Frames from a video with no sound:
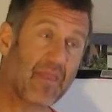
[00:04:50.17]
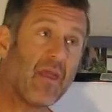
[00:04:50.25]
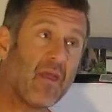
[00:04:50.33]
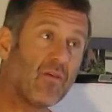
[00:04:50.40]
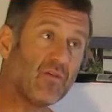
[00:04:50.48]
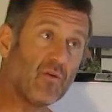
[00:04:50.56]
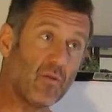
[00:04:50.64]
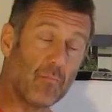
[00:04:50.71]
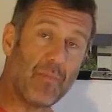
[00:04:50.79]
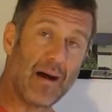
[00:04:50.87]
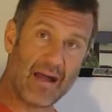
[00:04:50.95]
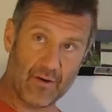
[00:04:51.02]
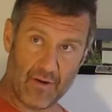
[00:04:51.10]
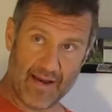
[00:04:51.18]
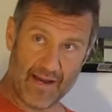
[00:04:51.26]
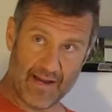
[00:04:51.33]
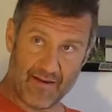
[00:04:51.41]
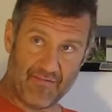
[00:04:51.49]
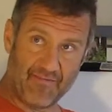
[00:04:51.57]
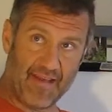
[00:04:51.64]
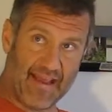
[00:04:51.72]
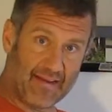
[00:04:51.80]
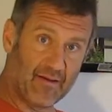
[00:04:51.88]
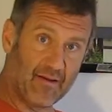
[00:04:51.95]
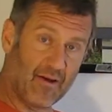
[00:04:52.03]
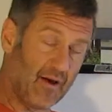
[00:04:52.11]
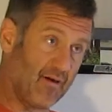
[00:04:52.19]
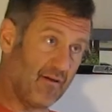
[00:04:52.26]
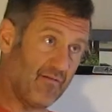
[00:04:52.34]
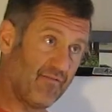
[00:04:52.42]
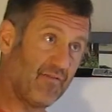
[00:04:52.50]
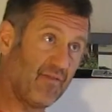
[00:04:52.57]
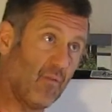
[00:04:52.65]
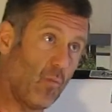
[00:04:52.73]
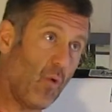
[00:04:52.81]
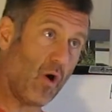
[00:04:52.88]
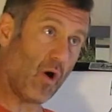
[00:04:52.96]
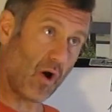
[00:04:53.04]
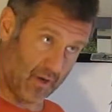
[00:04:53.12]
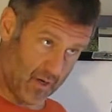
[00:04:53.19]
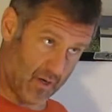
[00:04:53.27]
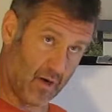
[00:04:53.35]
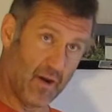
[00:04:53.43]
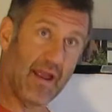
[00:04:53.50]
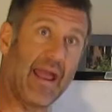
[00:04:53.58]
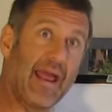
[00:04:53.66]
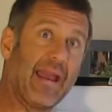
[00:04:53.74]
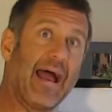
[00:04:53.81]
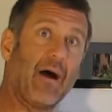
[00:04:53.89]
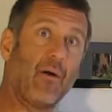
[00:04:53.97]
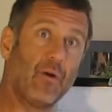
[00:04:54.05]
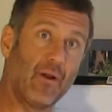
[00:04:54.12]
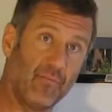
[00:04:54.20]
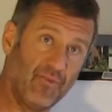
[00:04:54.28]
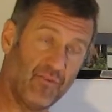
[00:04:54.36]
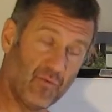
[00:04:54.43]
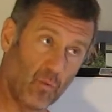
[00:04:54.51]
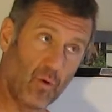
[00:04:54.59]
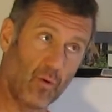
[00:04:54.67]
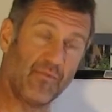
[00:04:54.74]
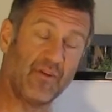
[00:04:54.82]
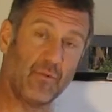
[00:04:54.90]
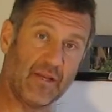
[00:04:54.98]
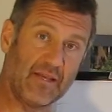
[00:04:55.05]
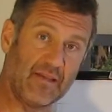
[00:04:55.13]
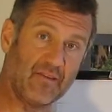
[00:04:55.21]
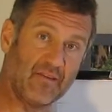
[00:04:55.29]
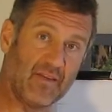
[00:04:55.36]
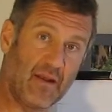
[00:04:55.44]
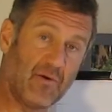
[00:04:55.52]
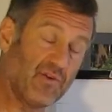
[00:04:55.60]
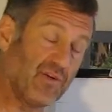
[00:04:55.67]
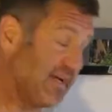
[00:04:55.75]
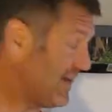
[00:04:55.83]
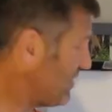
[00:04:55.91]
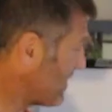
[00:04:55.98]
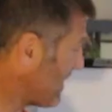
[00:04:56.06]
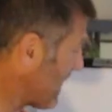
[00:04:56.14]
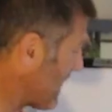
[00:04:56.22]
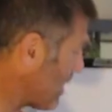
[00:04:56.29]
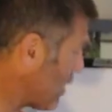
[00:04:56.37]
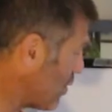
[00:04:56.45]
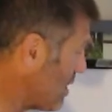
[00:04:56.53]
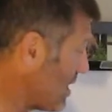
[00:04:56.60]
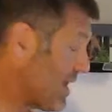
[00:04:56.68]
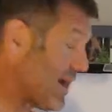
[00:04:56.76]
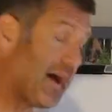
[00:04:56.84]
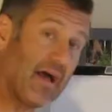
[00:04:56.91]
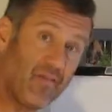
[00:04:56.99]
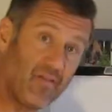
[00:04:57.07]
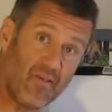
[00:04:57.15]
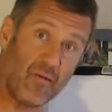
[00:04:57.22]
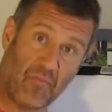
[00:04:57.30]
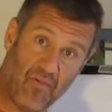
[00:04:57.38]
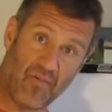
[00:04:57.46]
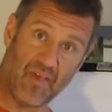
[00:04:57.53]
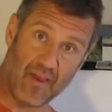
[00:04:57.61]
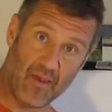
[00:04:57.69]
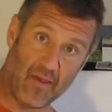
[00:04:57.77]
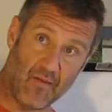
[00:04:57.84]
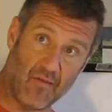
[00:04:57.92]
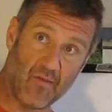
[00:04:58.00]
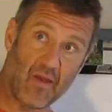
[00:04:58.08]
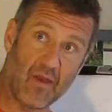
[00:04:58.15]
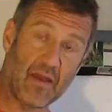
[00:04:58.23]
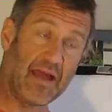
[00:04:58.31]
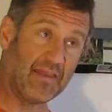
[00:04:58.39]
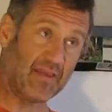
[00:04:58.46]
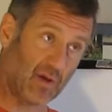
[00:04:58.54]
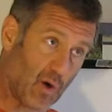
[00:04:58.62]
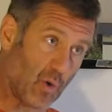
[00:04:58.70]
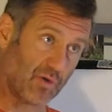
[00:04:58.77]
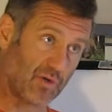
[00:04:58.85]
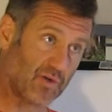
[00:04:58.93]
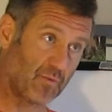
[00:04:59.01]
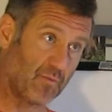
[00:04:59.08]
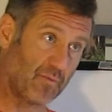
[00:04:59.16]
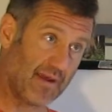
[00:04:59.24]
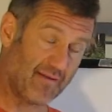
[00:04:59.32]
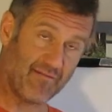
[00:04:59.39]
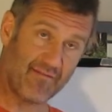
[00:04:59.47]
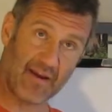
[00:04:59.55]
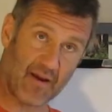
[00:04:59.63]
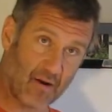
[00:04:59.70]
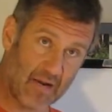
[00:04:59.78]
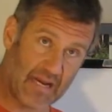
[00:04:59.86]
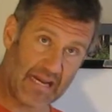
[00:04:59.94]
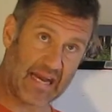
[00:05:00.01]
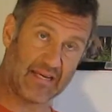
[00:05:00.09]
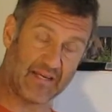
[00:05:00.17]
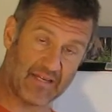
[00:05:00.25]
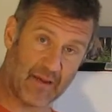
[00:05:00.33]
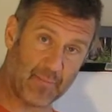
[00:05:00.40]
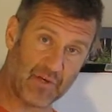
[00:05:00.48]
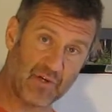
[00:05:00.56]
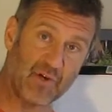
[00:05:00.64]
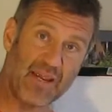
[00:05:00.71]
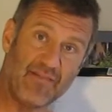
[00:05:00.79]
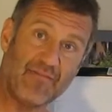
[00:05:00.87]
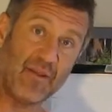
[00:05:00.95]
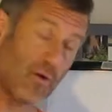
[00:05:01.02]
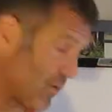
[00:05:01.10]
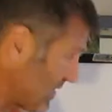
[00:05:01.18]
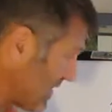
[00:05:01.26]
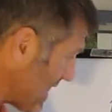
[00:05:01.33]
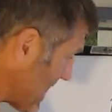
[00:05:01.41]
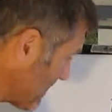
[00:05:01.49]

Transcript: So the moderating effect of the water and how it absorbs and releases energy is how some cities on the coast remain very nice temperature even though it's hot.